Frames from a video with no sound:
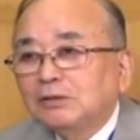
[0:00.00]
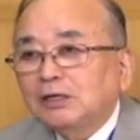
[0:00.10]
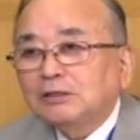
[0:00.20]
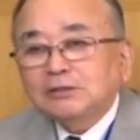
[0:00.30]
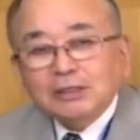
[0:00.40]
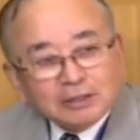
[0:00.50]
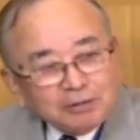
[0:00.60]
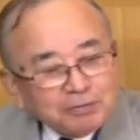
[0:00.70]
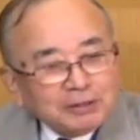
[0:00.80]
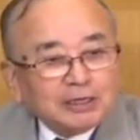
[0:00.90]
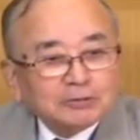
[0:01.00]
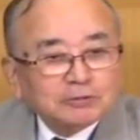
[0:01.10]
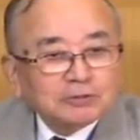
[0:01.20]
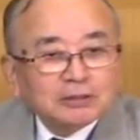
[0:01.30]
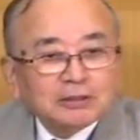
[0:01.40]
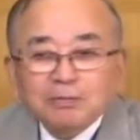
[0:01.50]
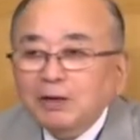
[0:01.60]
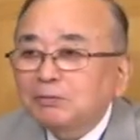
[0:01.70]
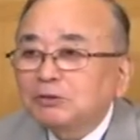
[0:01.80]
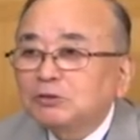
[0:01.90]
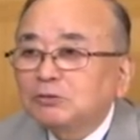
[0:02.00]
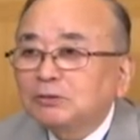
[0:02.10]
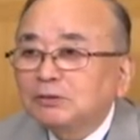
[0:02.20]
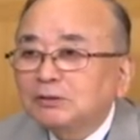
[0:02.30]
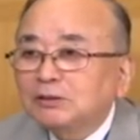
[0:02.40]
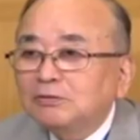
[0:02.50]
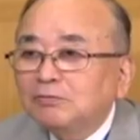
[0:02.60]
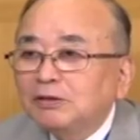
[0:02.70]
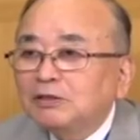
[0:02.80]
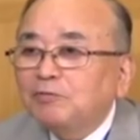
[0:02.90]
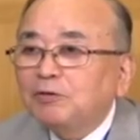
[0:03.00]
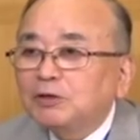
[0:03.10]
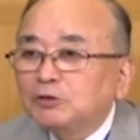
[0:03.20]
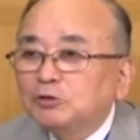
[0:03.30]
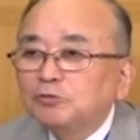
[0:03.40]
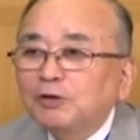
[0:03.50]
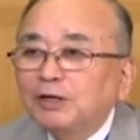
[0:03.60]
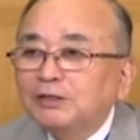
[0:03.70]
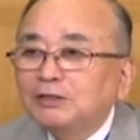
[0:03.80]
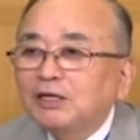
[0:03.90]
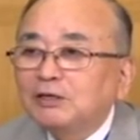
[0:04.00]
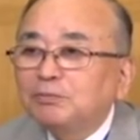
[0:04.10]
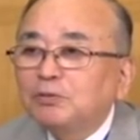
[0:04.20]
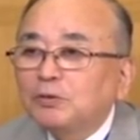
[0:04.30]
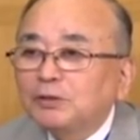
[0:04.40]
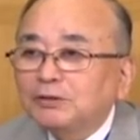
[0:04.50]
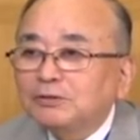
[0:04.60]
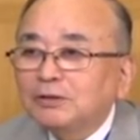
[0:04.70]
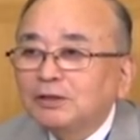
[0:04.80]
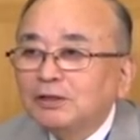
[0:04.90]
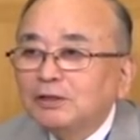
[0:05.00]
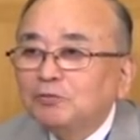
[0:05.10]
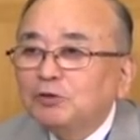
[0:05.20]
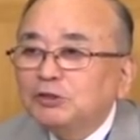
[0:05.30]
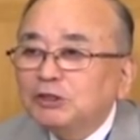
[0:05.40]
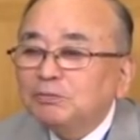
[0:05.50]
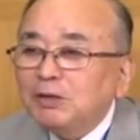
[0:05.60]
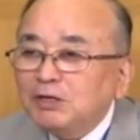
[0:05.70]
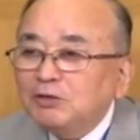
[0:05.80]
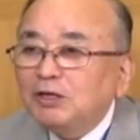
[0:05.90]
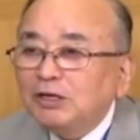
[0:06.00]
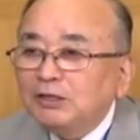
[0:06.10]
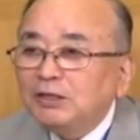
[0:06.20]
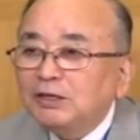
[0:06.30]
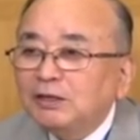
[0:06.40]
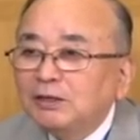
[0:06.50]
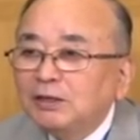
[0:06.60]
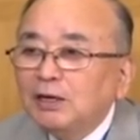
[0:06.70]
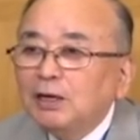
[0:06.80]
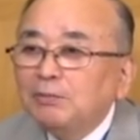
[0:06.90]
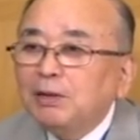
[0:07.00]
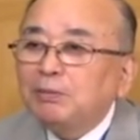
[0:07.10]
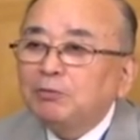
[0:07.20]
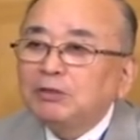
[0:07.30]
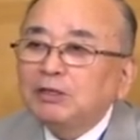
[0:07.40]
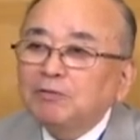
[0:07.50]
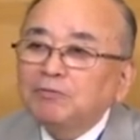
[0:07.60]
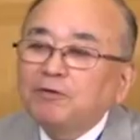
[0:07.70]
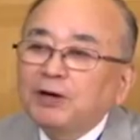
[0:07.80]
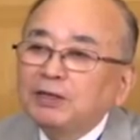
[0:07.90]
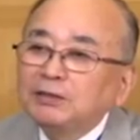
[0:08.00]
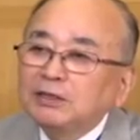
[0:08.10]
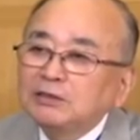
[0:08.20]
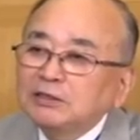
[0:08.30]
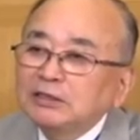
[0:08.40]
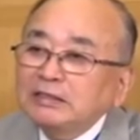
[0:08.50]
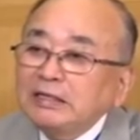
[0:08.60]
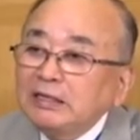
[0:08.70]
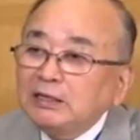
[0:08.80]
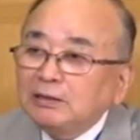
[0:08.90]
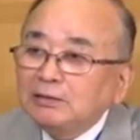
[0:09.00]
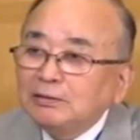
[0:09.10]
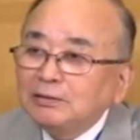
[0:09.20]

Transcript: I think if we go to the department store, it's very difficult to find any product which are made in India. Maybe we can find that the tea,